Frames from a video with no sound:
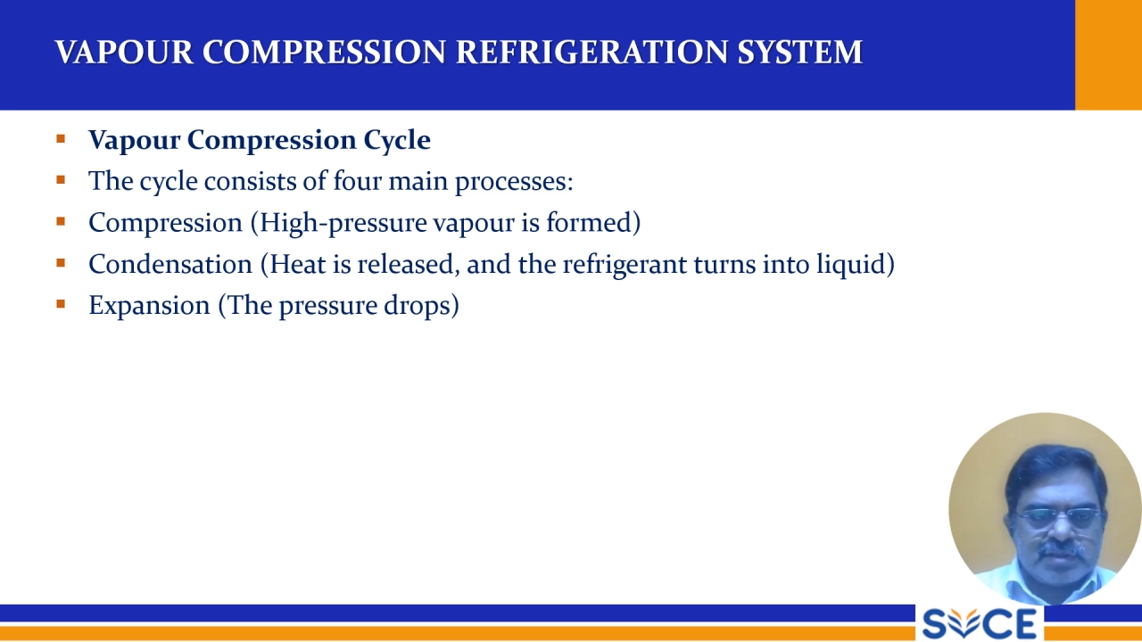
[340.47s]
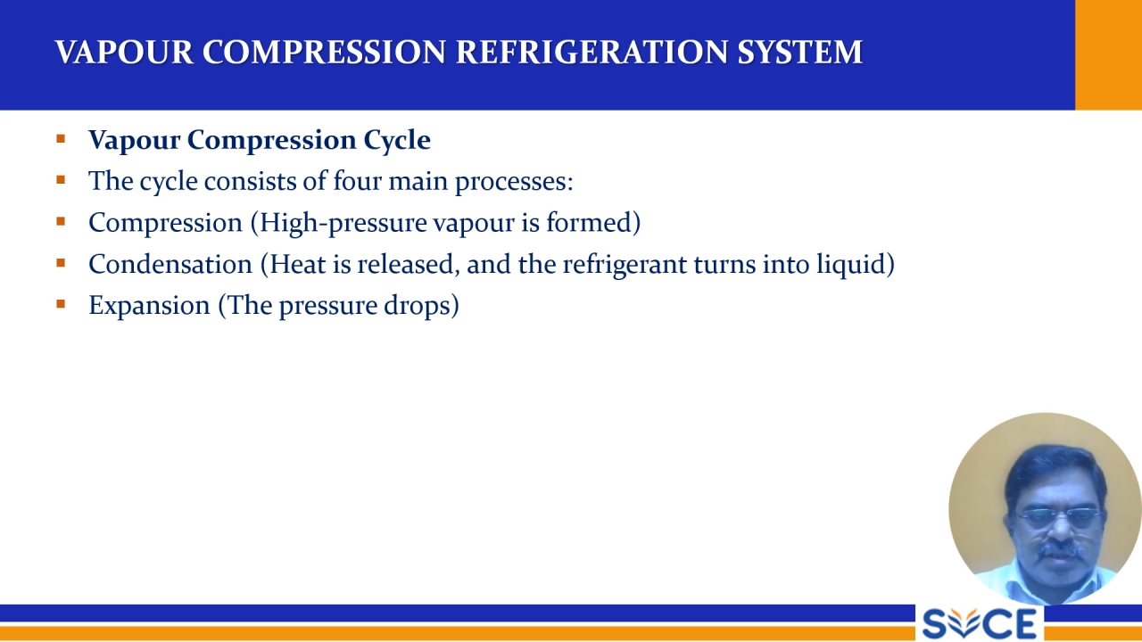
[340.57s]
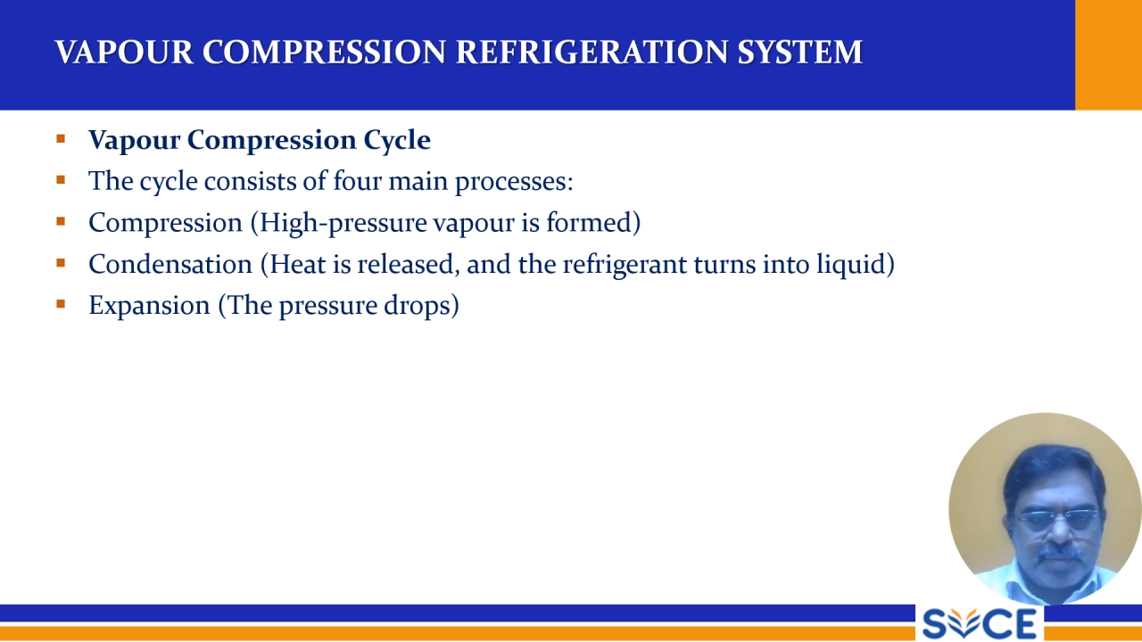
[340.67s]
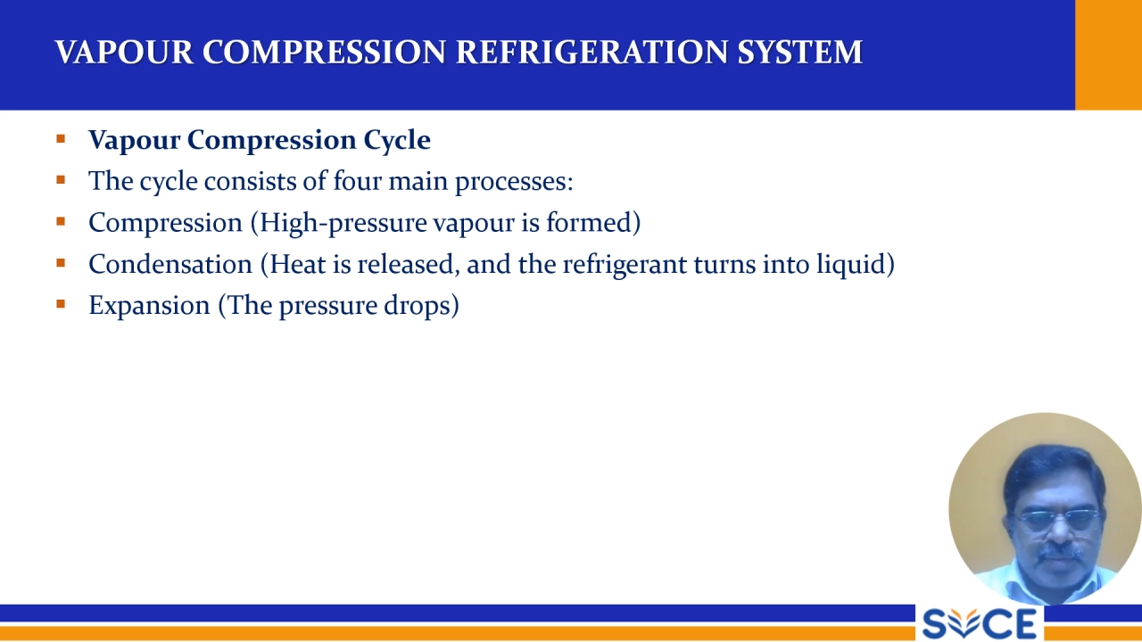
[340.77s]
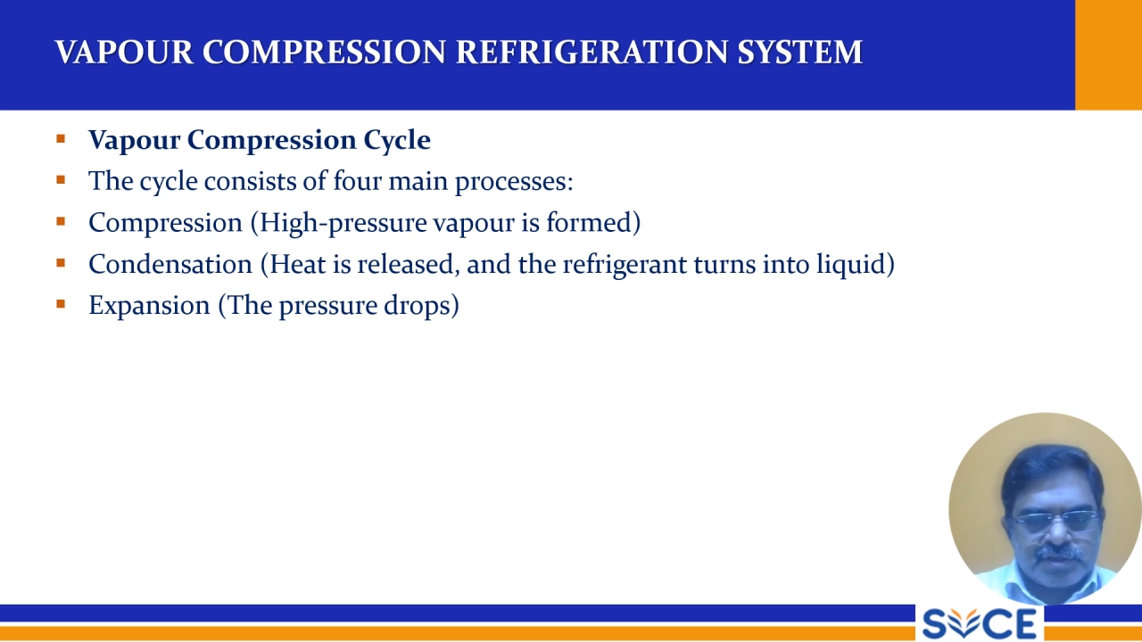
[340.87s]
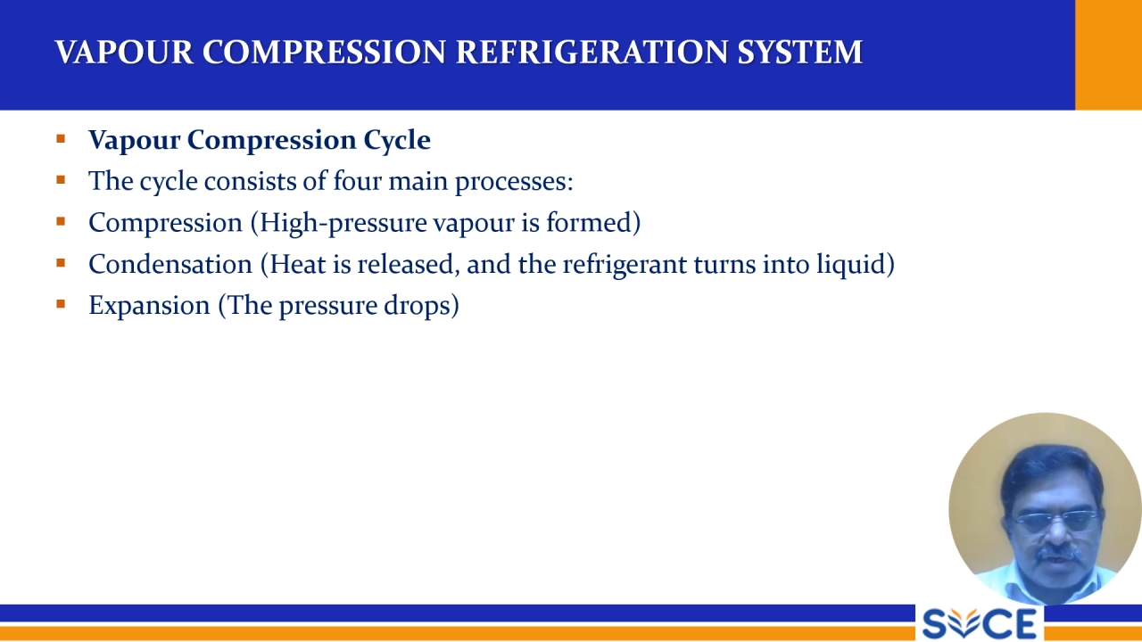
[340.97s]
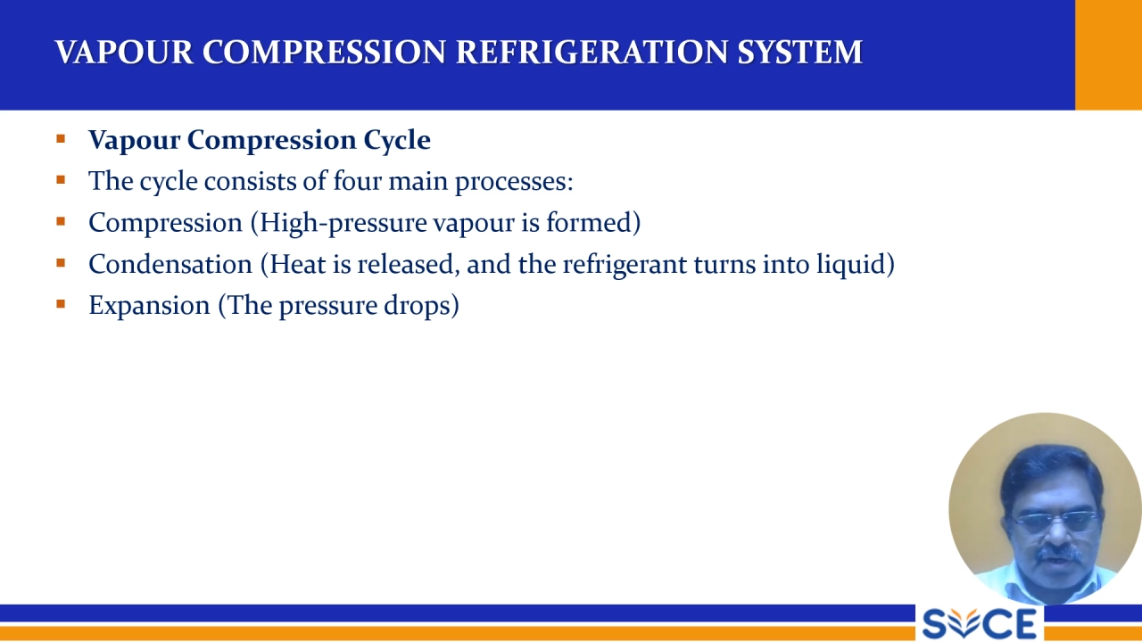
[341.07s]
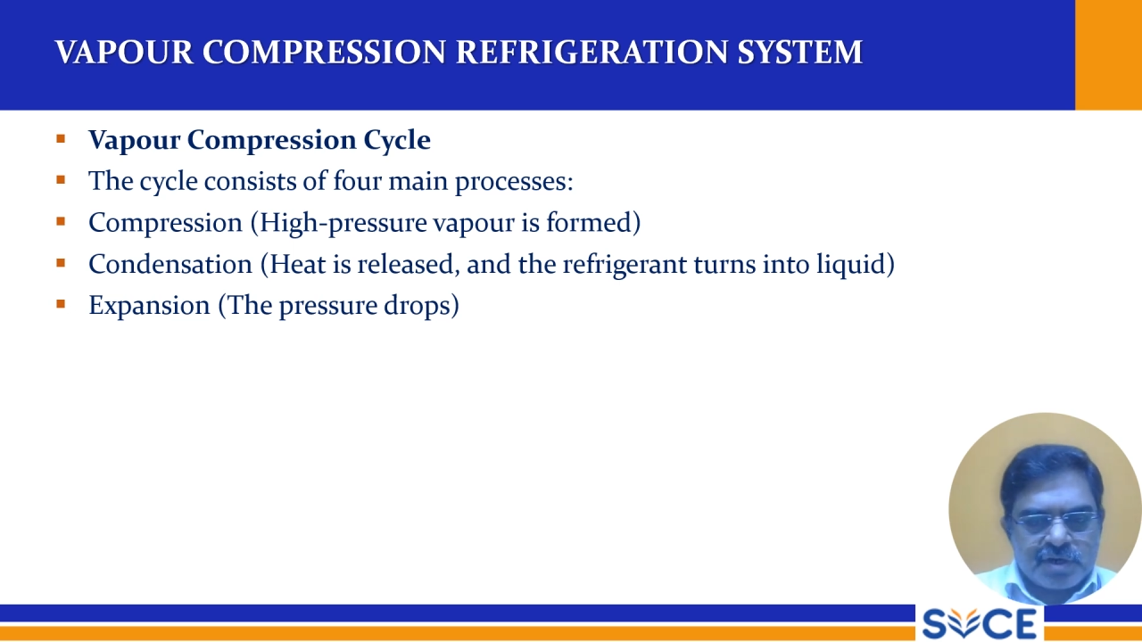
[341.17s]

the pressure